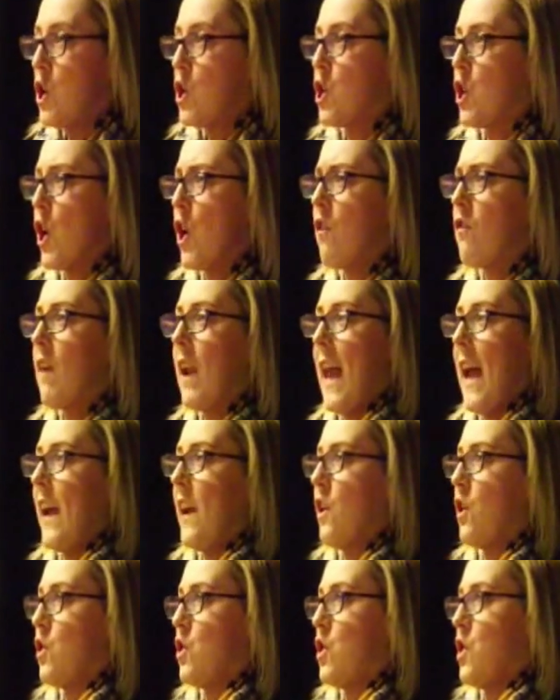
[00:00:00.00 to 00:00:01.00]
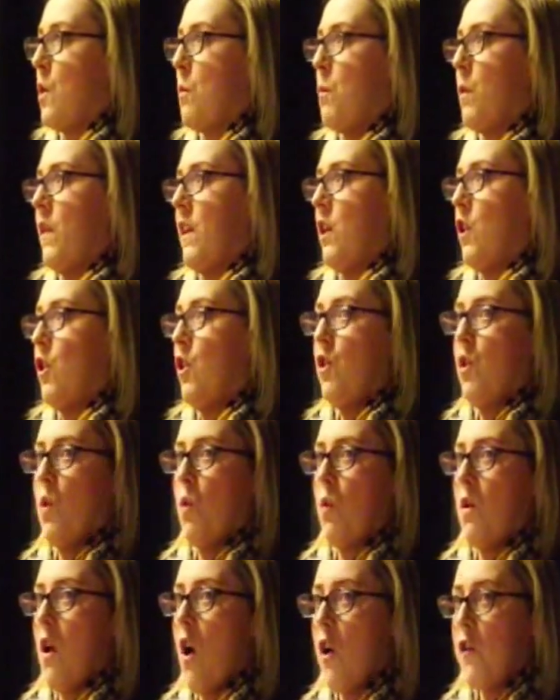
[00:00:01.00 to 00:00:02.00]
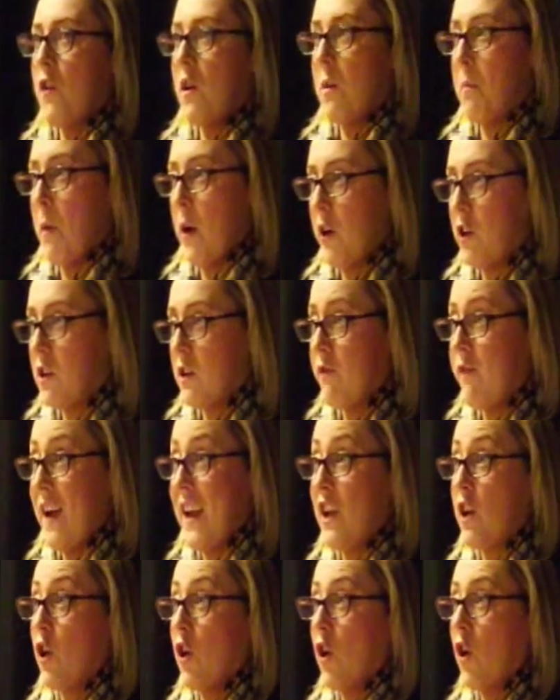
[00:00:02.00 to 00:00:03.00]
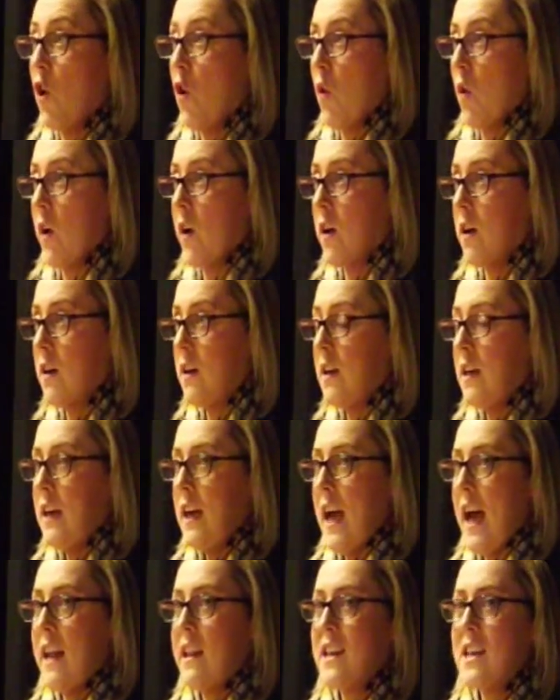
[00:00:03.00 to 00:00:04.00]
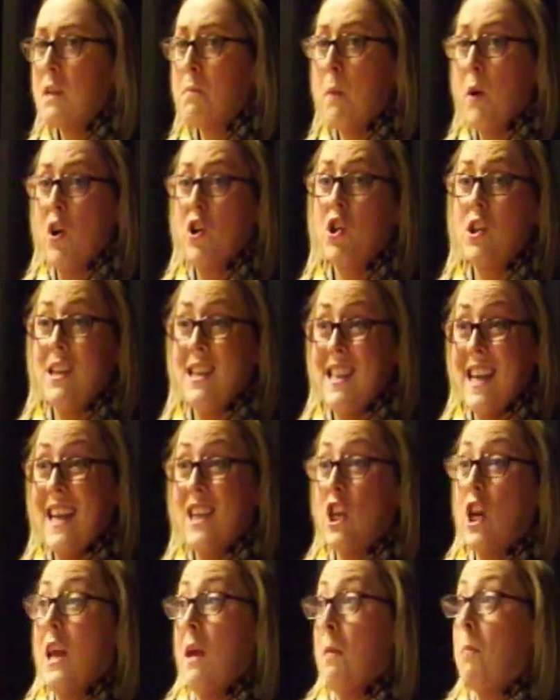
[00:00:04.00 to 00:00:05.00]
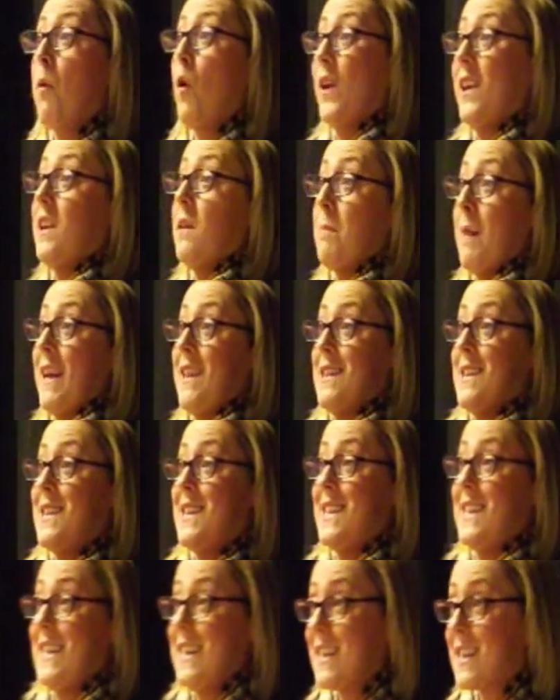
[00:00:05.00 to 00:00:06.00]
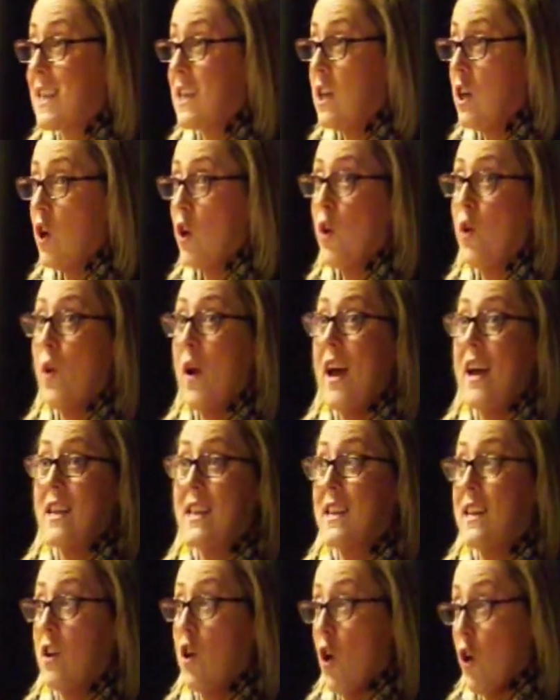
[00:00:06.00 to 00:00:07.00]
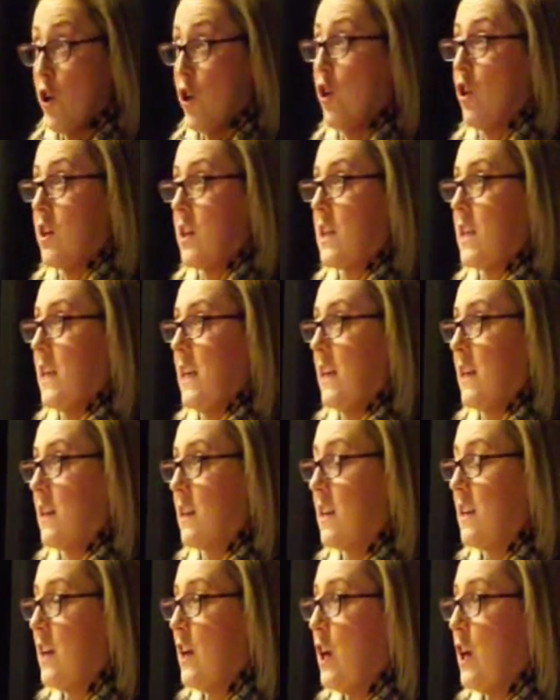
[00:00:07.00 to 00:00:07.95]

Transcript: So you're relying on someone that you know nothing about to fight your corner, and this person is actually appointed by the state who has got you detained.